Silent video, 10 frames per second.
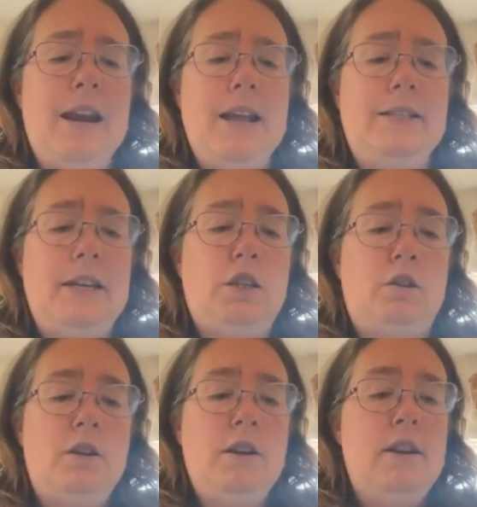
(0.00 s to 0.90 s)
I teach
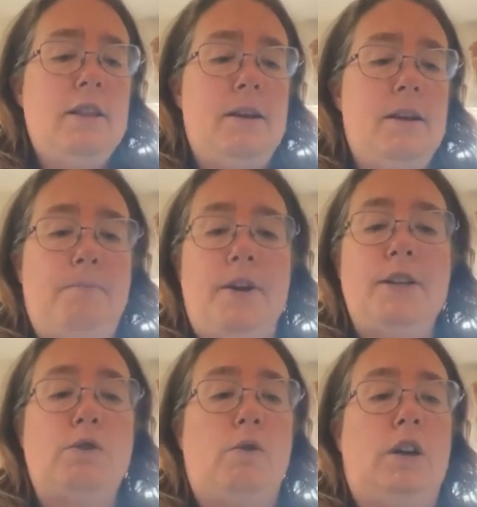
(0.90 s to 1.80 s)
the
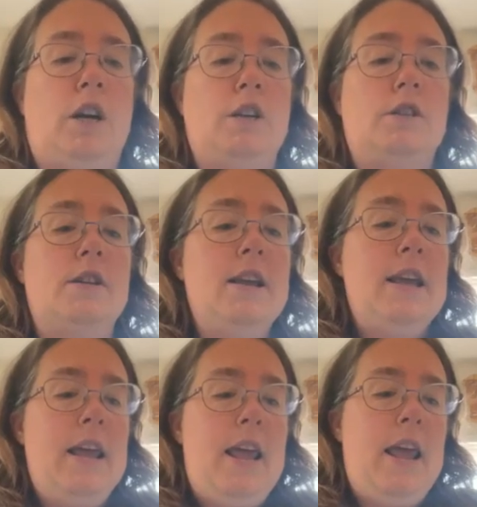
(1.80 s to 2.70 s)
preschoolers,
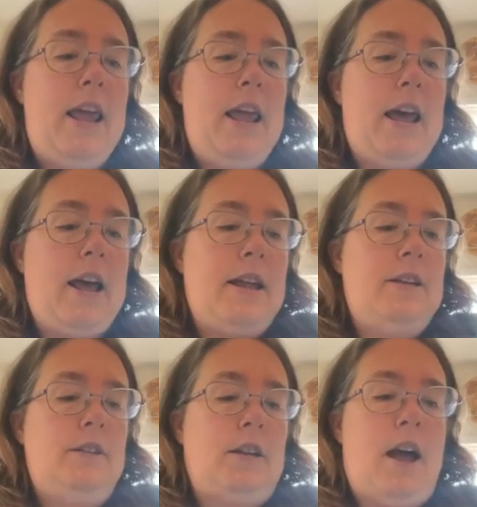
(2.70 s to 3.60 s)

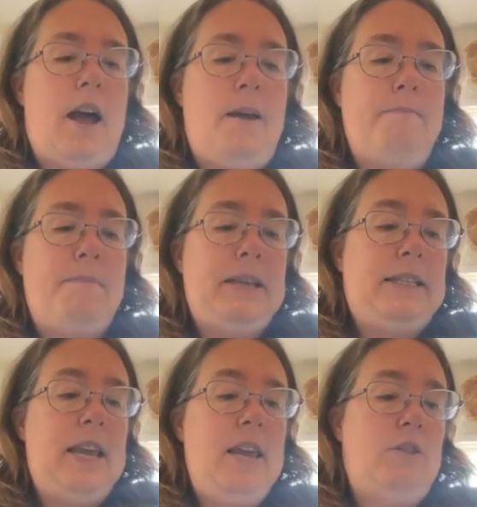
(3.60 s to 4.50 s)
and I'm
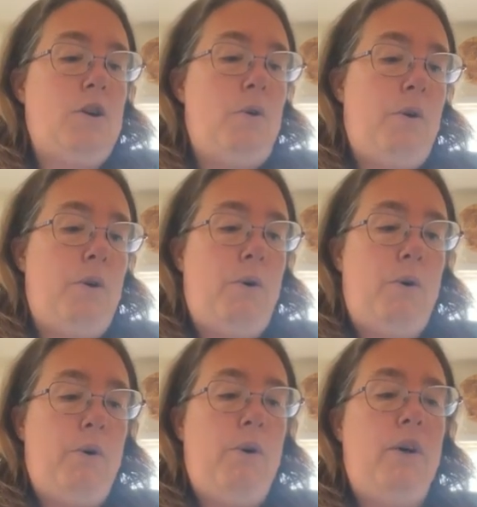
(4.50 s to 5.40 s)
busy the
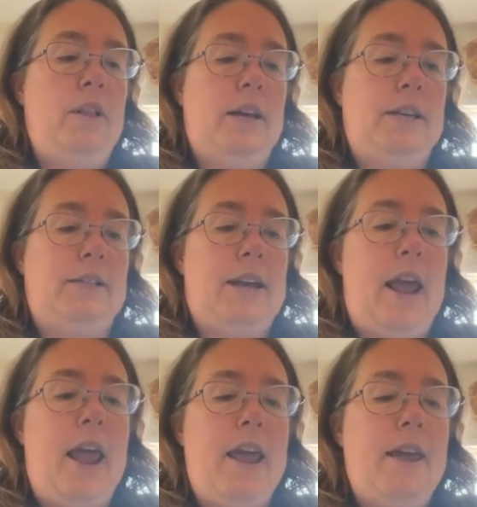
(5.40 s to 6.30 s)
whole
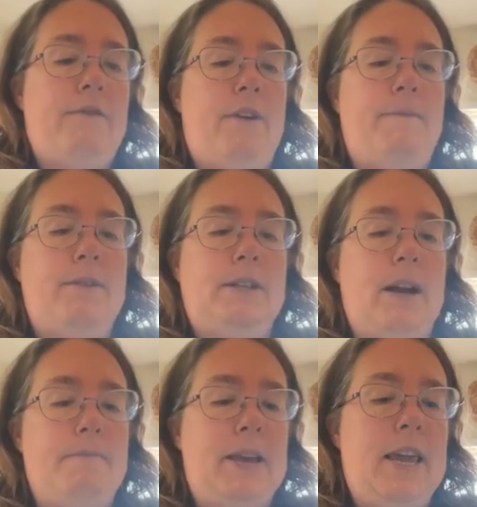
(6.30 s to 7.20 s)
day from the
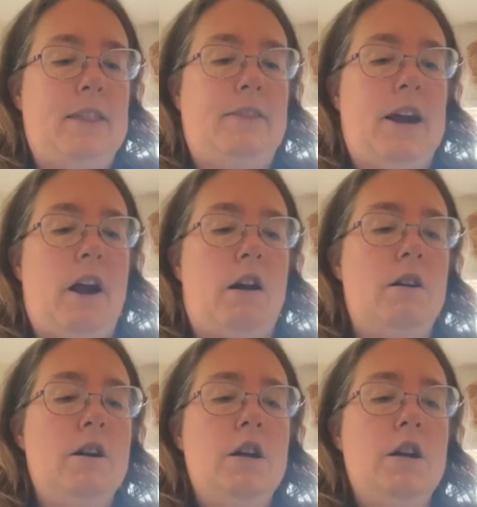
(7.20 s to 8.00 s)
time I get there.